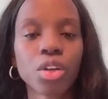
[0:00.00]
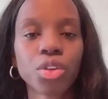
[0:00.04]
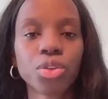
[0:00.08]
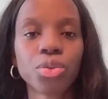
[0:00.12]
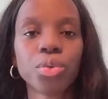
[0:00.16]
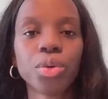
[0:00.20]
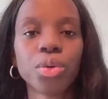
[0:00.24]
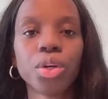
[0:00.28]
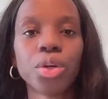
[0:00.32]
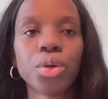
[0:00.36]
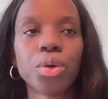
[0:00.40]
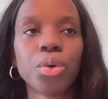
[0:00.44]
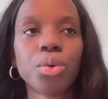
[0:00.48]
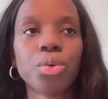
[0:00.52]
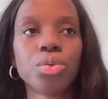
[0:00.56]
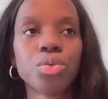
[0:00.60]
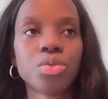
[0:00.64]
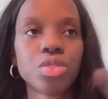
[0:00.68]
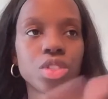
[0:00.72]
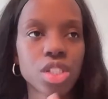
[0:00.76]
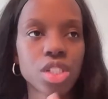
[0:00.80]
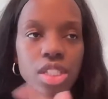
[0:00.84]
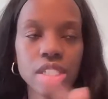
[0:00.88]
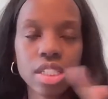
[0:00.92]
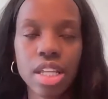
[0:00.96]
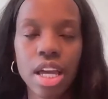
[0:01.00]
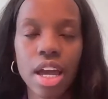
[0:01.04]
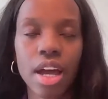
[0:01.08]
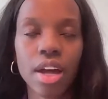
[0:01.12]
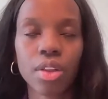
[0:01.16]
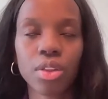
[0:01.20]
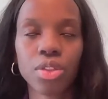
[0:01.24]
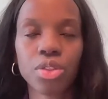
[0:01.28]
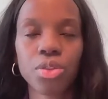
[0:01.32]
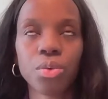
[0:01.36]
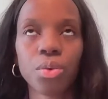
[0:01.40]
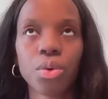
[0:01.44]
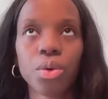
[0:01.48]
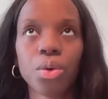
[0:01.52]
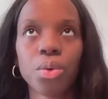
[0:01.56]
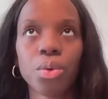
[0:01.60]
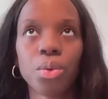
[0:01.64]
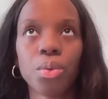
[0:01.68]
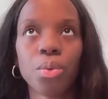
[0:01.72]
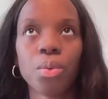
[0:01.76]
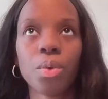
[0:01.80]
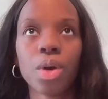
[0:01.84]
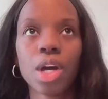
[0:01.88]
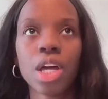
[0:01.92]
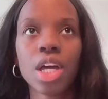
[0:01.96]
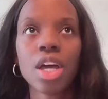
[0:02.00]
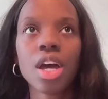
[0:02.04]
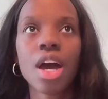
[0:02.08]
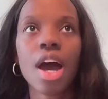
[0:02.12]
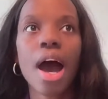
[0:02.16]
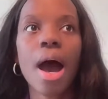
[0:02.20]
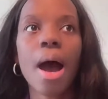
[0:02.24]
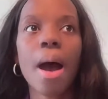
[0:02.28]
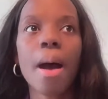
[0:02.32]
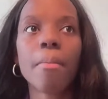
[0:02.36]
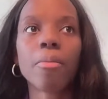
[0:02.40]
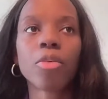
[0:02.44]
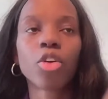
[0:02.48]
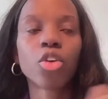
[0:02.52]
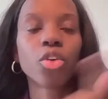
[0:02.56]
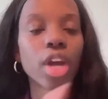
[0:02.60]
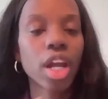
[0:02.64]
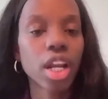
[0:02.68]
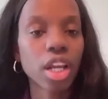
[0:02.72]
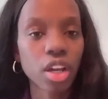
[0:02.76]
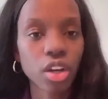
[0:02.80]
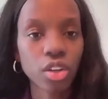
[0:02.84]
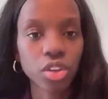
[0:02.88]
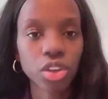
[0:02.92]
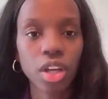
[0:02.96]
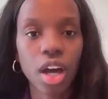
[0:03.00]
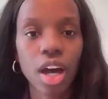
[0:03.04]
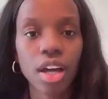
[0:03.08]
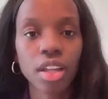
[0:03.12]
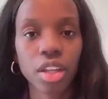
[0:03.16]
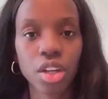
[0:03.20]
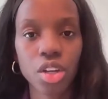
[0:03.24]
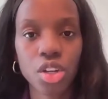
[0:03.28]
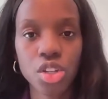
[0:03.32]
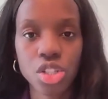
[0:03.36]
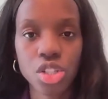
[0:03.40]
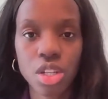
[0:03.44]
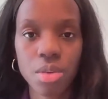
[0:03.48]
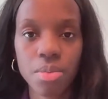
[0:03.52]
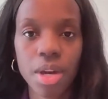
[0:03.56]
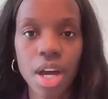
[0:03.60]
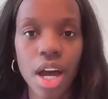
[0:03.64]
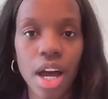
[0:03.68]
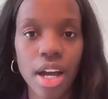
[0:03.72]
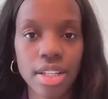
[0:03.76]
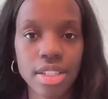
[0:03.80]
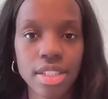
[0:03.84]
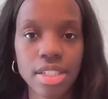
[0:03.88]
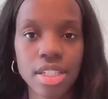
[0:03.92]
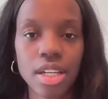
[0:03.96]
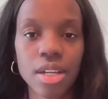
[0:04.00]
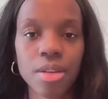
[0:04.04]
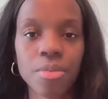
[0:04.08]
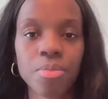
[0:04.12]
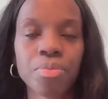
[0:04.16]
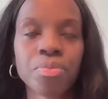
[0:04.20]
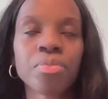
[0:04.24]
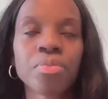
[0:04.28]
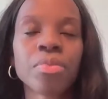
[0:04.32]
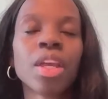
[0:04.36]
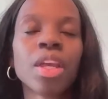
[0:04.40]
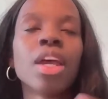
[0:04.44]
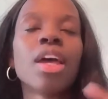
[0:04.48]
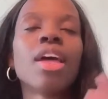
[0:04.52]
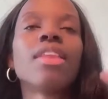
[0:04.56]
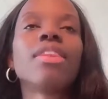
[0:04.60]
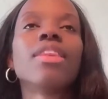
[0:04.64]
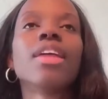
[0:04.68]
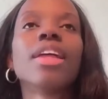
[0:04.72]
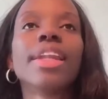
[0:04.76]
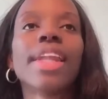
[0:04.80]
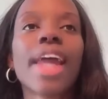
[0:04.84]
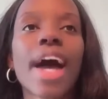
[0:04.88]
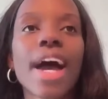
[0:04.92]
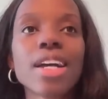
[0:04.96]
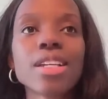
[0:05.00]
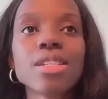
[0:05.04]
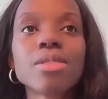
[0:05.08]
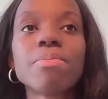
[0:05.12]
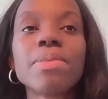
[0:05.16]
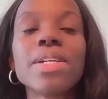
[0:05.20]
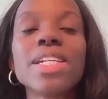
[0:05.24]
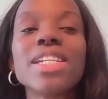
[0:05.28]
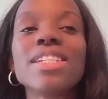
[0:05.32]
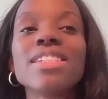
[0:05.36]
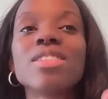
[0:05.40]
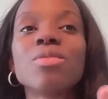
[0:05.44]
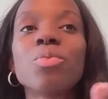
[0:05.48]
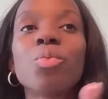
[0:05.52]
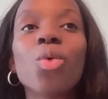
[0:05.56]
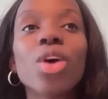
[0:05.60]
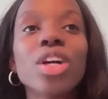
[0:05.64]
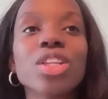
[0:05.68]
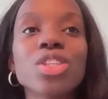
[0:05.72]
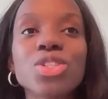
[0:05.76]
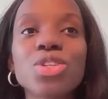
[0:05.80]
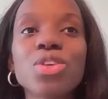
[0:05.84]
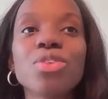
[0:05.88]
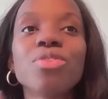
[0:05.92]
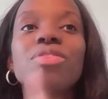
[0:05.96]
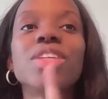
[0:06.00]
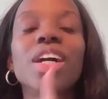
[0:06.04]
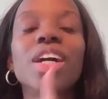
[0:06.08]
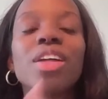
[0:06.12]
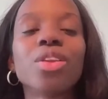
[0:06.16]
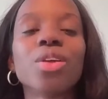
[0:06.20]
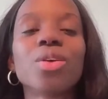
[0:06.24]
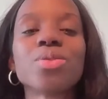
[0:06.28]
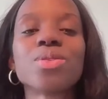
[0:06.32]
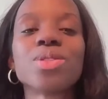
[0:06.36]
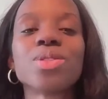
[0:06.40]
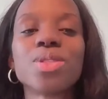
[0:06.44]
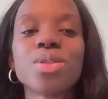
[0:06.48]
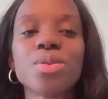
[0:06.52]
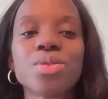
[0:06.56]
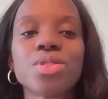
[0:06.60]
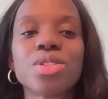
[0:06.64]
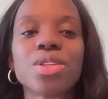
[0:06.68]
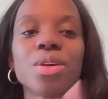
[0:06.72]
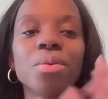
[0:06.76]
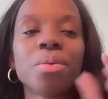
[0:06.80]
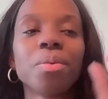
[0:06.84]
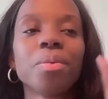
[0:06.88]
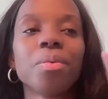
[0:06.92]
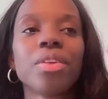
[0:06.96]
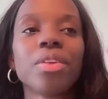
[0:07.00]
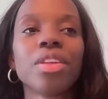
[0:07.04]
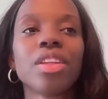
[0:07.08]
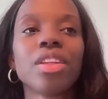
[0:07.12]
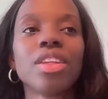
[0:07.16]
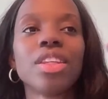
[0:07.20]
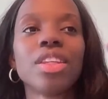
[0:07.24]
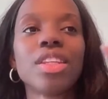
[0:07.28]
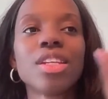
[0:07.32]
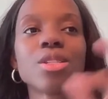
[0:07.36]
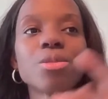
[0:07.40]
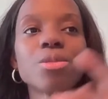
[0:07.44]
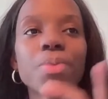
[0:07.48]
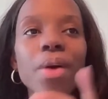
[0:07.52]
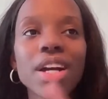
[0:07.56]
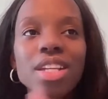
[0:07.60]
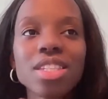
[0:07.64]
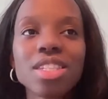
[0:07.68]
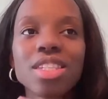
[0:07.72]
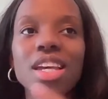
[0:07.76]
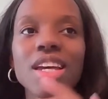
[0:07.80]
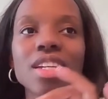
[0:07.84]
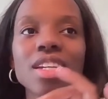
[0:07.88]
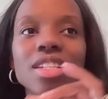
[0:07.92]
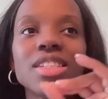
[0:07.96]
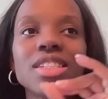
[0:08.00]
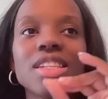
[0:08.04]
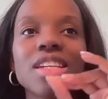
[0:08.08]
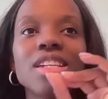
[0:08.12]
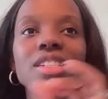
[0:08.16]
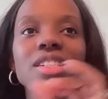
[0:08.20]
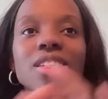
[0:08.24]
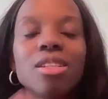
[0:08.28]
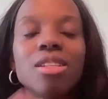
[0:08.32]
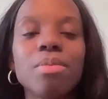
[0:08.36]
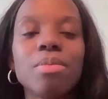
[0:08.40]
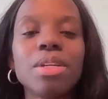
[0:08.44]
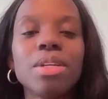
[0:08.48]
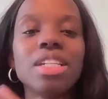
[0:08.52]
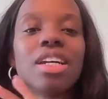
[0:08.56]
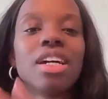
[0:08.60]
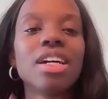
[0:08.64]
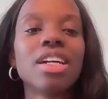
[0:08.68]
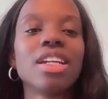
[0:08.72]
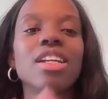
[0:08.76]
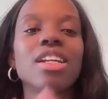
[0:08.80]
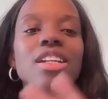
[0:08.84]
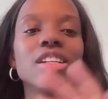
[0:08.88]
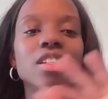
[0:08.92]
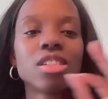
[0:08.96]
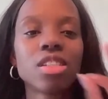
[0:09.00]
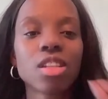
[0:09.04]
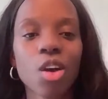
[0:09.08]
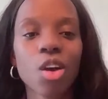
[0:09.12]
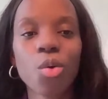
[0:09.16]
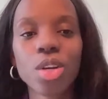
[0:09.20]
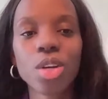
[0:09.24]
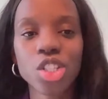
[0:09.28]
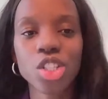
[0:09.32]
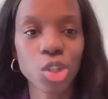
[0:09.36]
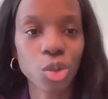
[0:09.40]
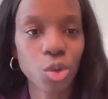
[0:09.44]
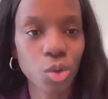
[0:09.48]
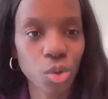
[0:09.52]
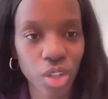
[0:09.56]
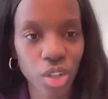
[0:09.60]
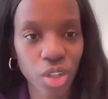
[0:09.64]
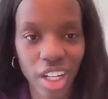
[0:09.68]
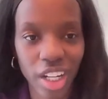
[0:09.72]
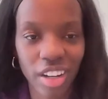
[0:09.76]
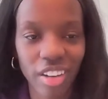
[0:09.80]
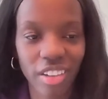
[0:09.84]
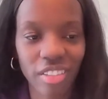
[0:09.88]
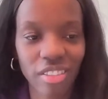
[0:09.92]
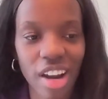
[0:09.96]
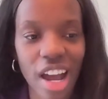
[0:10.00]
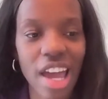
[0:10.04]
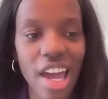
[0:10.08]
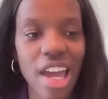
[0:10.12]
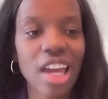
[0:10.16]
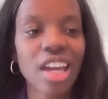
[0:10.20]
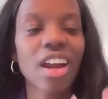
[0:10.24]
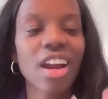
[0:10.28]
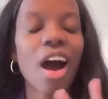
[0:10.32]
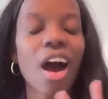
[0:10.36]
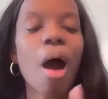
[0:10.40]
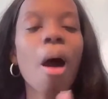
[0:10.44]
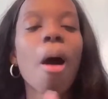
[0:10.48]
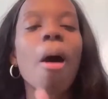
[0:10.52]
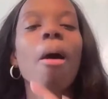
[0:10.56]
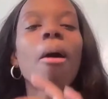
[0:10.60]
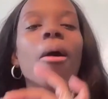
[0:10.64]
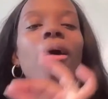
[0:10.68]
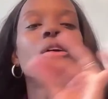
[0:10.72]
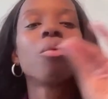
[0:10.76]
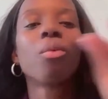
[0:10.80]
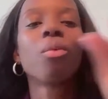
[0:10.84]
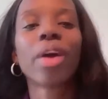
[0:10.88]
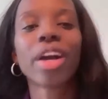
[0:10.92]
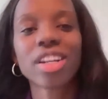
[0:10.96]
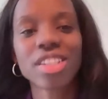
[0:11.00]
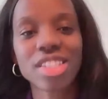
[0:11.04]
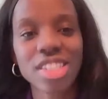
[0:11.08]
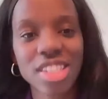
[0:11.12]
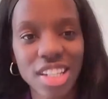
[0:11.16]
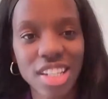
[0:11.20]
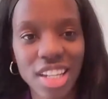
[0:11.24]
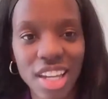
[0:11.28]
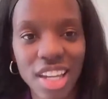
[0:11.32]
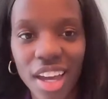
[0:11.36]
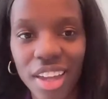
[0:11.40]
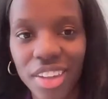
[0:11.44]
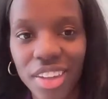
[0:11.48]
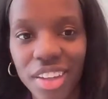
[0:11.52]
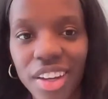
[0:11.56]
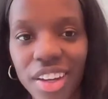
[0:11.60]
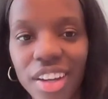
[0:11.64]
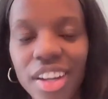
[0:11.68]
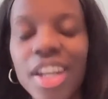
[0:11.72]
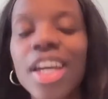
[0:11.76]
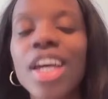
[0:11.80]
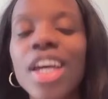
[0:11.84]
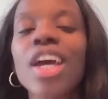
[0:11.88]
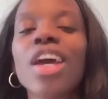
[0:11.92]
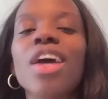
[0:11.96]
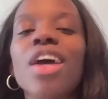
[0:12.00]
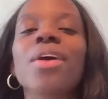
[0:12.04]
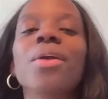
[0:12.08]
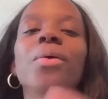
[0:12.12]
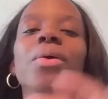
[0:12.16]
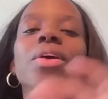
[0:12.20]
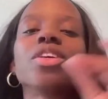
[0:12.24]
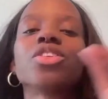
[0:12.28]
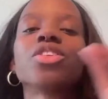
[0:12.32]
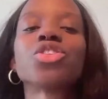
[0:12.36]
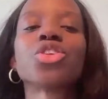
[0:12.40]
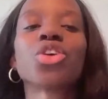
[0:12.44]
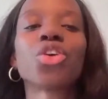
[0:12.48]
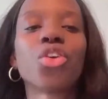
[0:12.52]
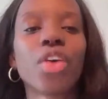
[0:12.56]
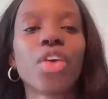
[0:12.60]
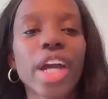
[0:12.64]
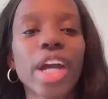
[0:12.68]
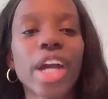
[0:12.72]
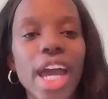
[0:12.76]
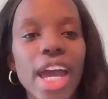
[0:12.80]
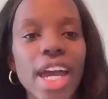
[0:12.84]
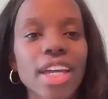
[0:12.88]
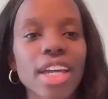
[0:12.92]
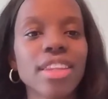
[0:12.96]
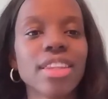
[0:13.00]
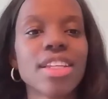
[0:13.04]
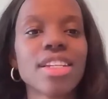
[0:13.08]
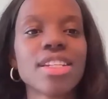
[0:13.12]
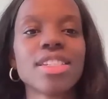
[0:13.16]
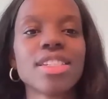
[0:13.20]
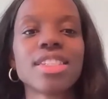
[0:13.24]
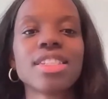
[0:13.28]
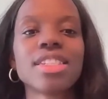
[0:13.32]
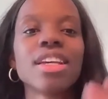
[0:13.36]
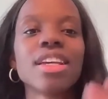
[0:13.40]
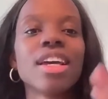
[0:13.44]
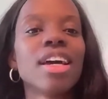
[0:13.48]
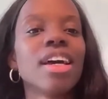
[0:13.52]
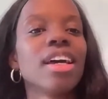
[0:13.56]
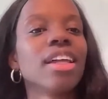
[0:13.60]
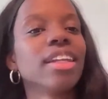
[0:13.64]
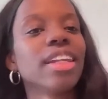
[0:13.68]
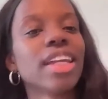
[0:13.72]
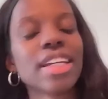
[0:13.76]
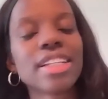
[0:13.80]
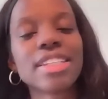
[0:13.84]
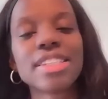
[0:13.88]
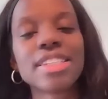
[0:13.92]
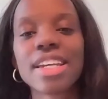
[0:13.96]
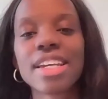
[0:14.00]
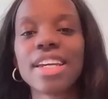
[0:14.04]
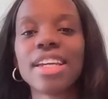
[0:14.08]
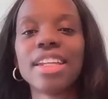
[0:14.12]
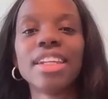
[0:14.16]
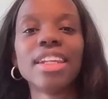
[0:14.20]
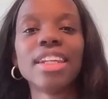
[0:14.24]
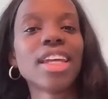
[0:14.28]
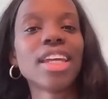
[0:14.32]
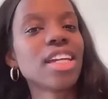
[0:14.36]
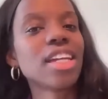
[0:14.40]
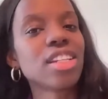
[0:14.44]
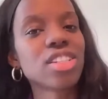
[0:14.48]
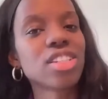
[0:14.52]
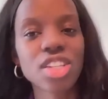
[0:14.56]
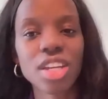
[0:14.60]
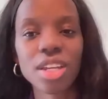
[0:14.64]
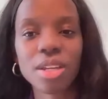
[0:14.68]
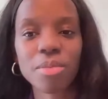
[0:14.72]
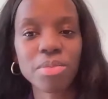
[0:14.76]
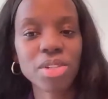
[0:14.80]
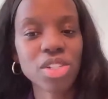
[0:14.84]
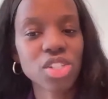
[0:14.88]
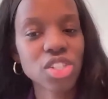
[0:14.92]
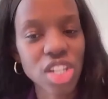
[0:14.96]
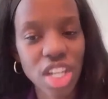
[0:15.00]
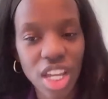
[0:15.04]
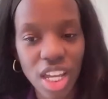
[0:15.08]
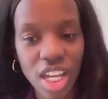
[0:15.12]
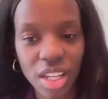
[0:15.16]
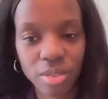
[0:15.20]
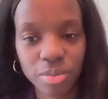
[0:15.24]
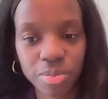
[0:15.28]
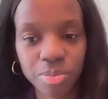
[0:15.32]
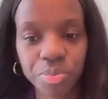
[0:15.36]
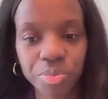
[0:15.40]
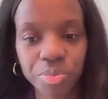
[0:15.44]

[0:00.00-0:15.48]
through just now through creating your thought leadership content. The last piece, once you've done those two, so this process is to be done in a sequential order, right? It all works together in order to create this LinkedIn lead gen machine.